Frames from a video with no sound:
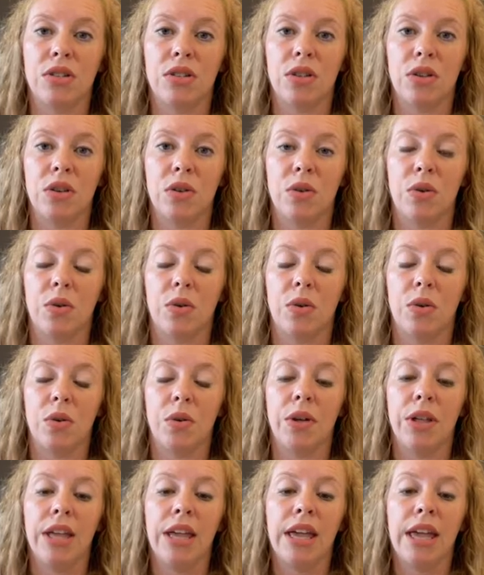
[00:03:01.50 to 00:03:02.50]
to
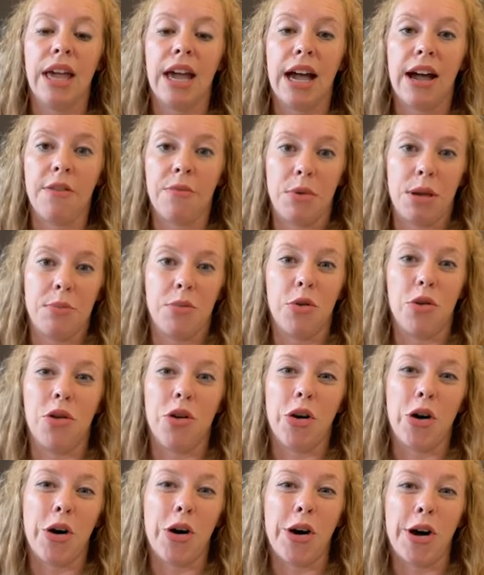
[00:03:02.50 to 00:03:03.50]
have
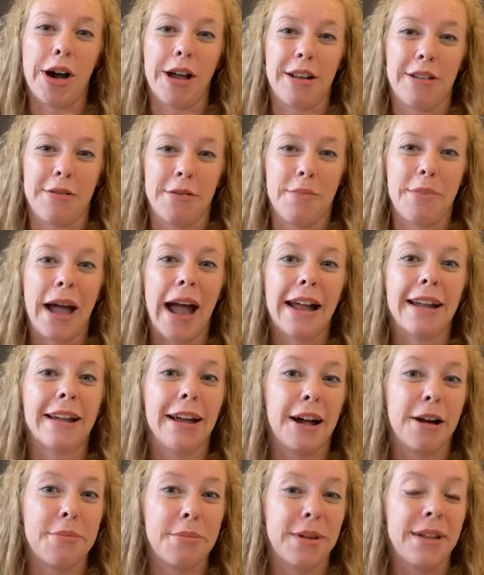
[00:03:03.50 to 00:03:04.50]
people on
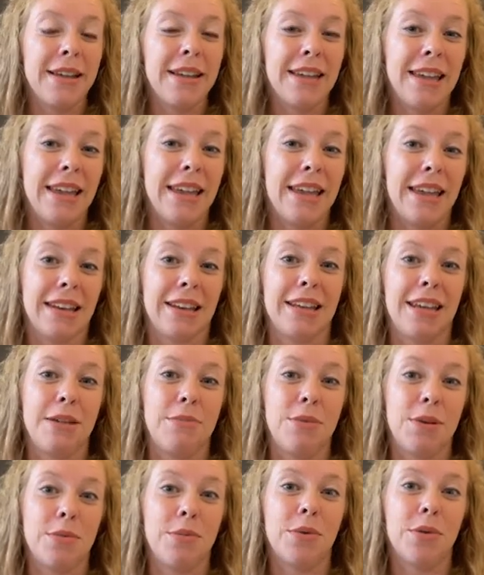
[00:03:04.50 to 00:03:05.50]
backup and keep
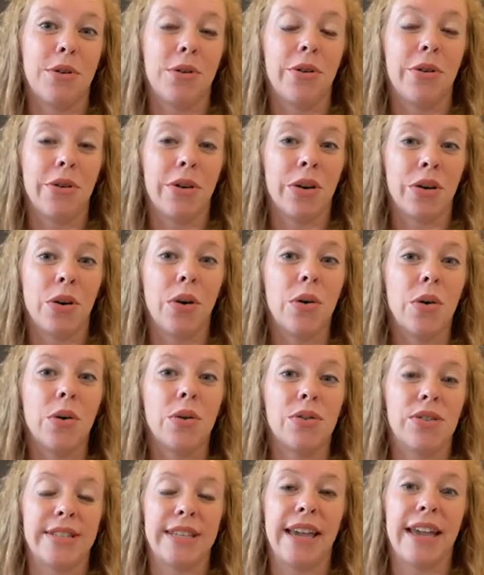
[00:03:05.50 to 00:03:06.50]
people on
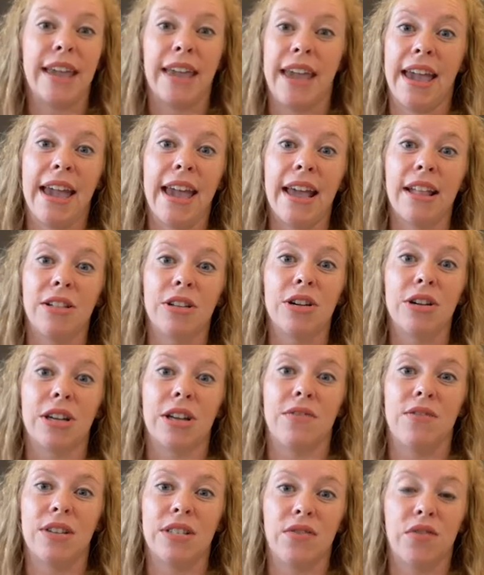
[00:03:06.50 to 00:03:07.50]
hold saying, hey, look,
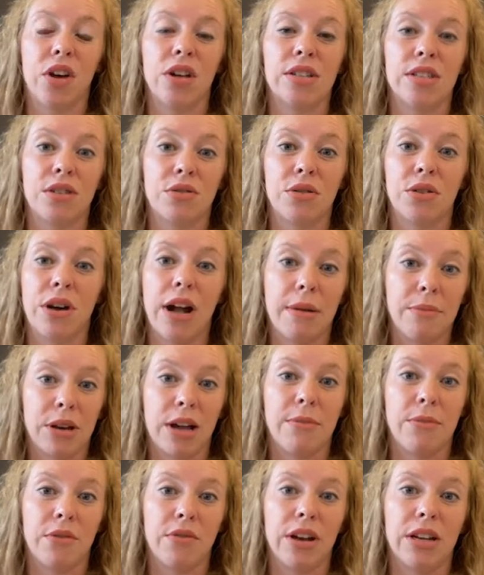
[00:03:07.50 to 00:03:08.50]
if this falls through, I'm
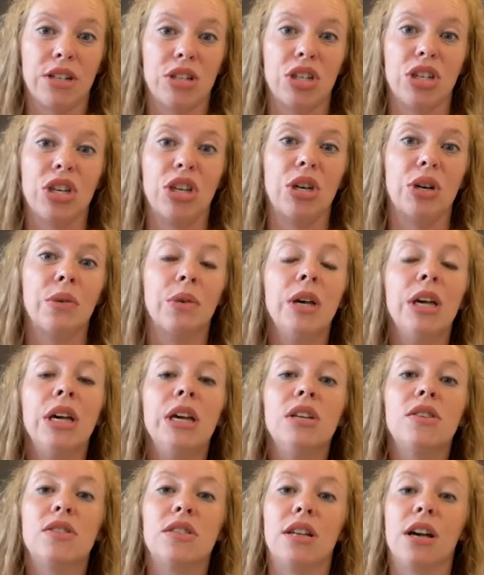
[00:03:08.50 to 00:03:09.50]
coming right to you.
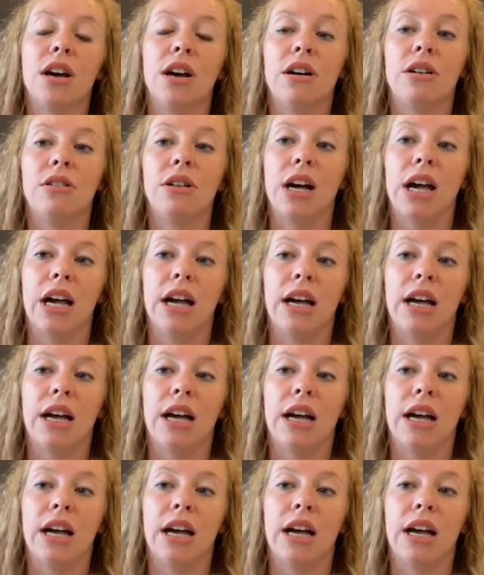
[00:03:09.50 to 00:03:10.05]
So